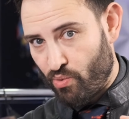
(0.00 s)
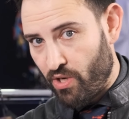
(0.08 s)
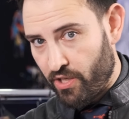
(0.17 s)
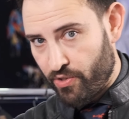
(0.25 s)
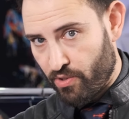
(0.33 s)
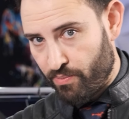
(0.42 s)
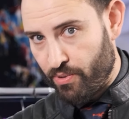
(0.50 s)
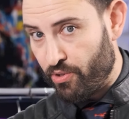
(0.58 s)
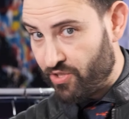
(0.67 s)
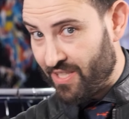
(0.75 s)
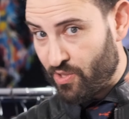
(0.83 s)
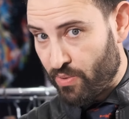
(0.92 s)
wrong in your
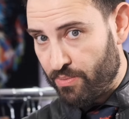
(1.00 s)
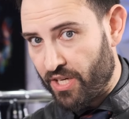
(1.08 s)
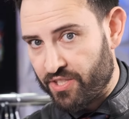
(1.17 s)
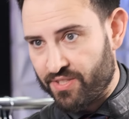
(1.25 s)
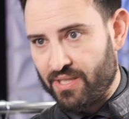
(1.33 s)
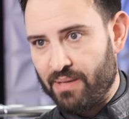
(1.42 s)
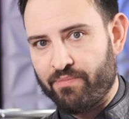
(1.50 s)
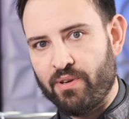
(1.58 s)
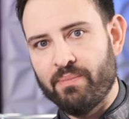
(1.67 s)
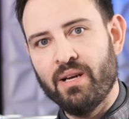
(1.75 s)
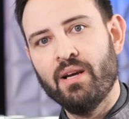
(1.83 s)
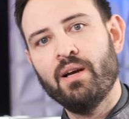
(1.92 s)
approach. That's where objections come
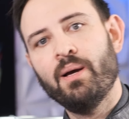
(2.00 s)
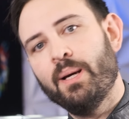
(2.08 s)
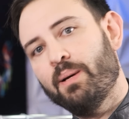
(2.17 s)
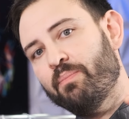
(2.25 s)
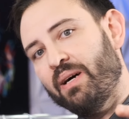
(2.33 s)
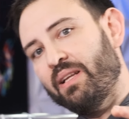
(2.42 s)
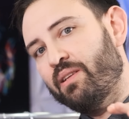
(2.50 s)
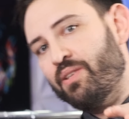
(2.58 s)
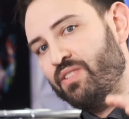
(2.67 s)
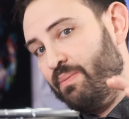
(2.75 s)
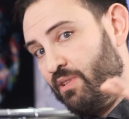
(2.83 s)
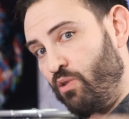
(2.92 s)
from. But
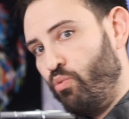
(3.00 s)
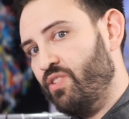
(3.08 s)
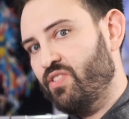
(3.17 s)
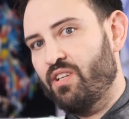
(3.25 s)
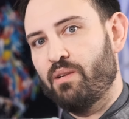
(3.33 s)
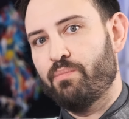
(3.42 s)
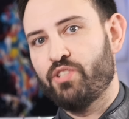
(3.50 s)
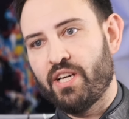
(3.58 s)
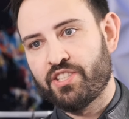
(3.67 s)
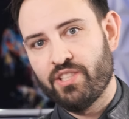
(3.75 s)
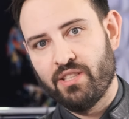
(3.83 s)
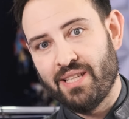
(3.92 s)
there's something worse than an
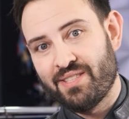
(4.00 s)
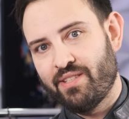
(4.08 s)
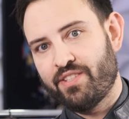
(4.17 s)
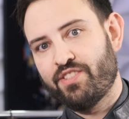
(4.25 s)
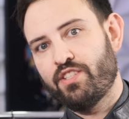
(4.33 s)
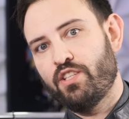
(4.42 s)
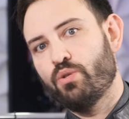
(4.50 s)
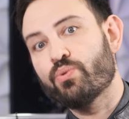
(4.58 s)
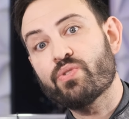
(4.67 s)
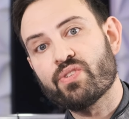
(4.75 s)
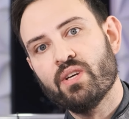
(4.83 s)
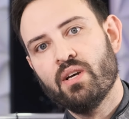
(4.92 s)
objection, and that's an
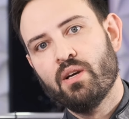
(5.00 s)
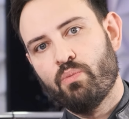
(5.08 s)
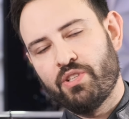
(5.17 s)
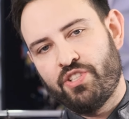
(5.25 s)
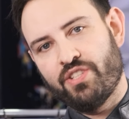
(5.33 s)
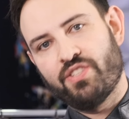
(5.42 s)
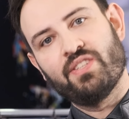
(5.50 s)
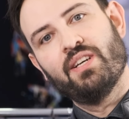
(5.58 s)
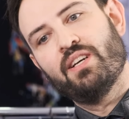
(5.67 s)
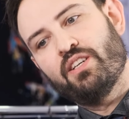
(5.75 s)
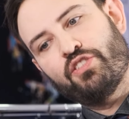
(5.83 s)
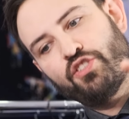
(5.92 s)
excuse, which is
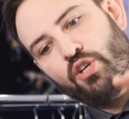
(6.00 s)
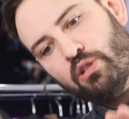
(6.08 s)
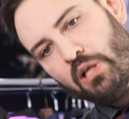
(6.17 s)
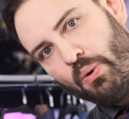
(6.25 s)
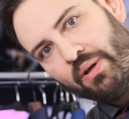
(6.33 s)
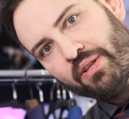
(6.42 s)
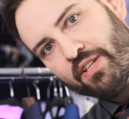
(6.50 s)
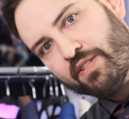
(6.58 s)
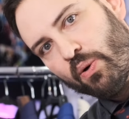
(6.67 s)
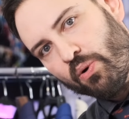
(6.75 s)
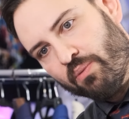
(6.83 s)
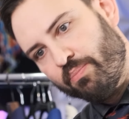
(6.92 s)
so low on the
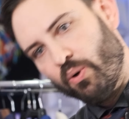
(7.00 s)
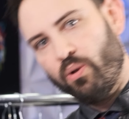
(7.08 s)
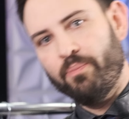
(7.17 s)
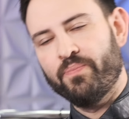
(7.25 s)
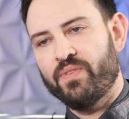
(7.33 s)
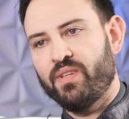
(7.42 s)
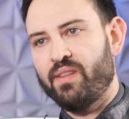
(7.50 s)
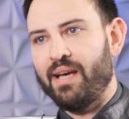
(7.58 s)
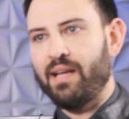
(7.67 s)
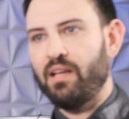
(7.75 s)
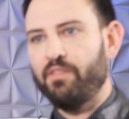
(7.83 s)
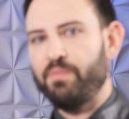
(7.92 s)
totem pole
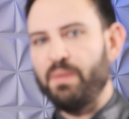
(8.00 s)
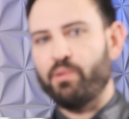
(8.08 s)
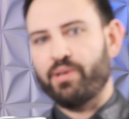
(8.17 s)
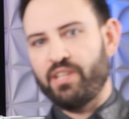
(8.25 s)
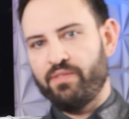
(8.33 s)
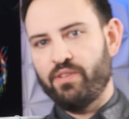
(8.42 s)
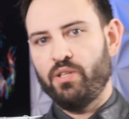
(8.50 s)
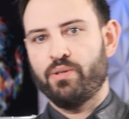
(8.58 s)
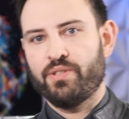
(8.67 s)
that if people are giving you